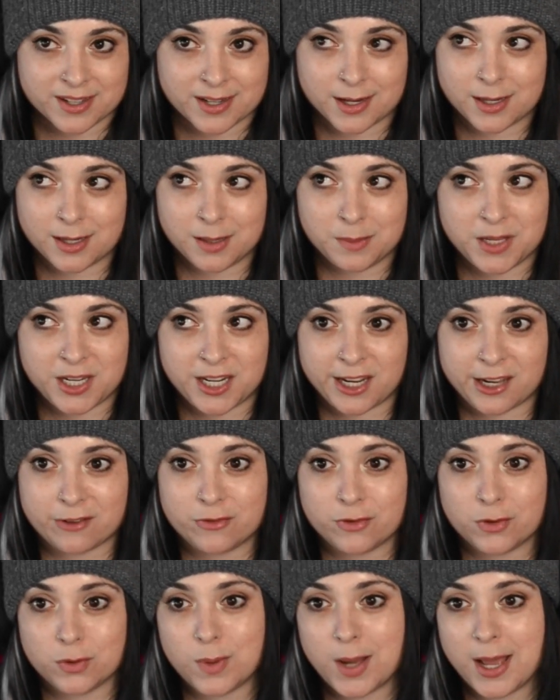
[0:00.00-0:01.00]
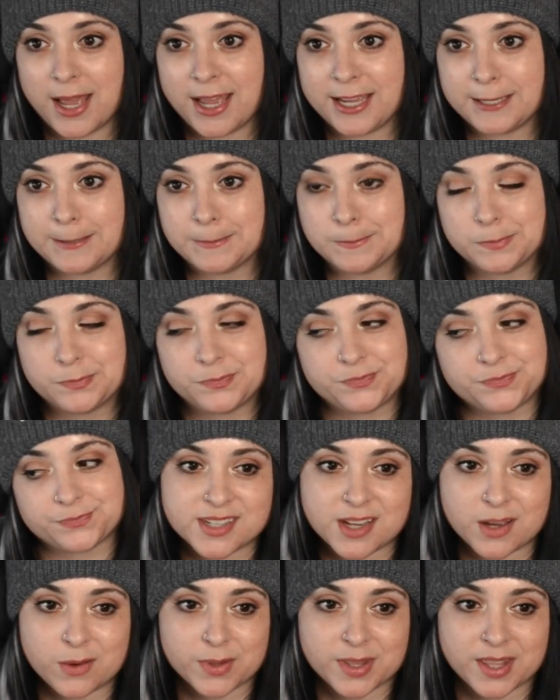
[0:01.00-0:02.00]
any meaningful way. Could have
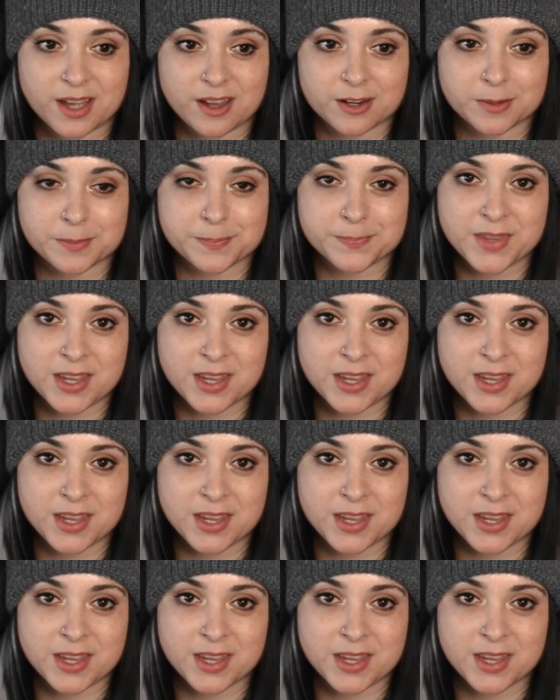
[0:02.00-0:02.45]
dealt without him.